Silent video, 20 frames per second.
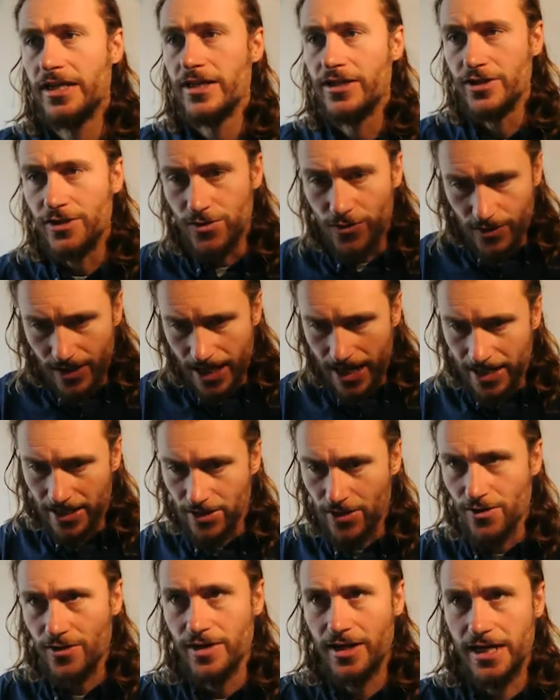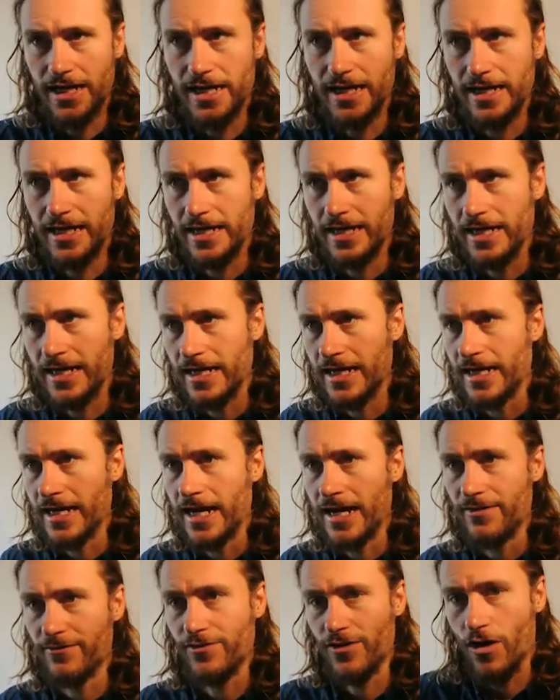you can
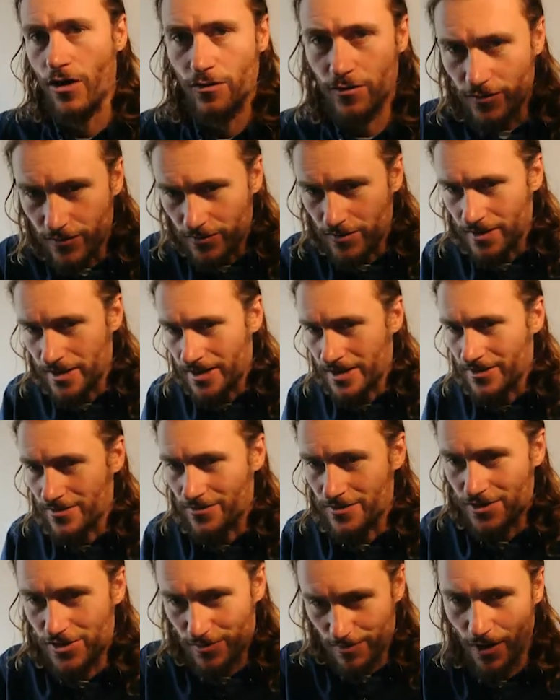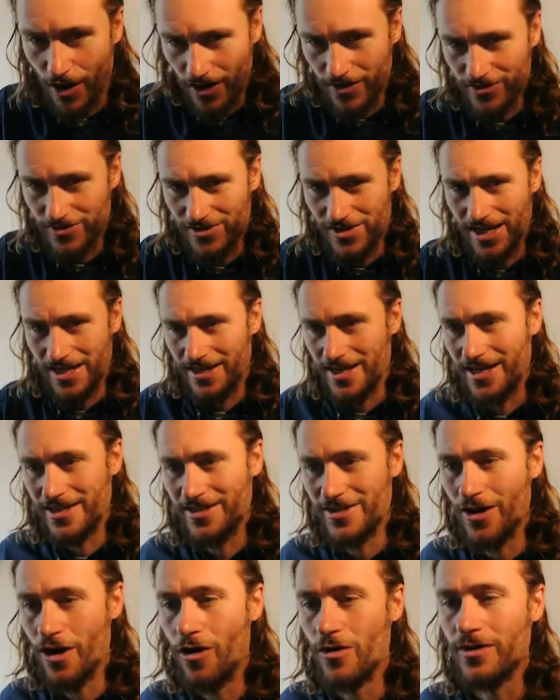have your own response and then
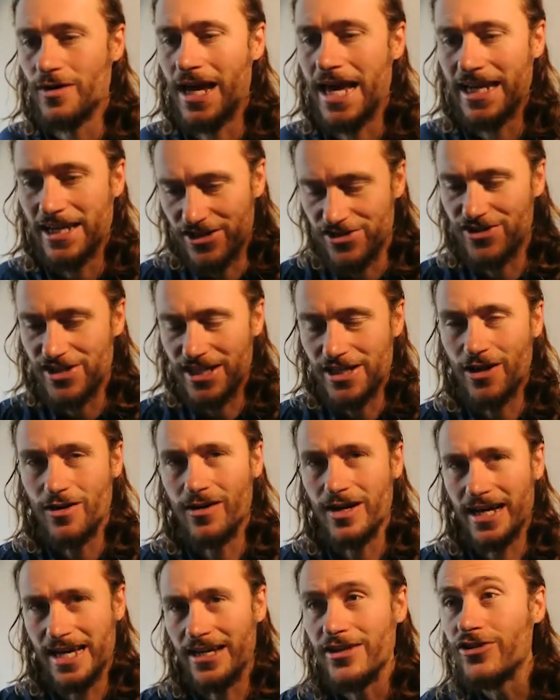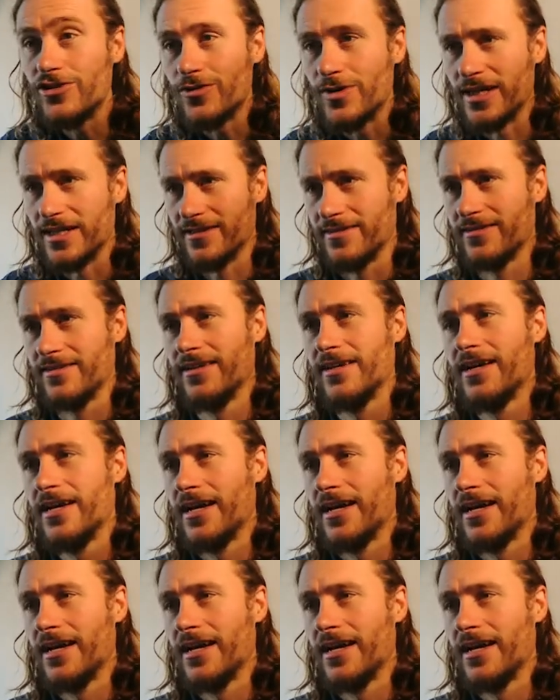your own energy going into it,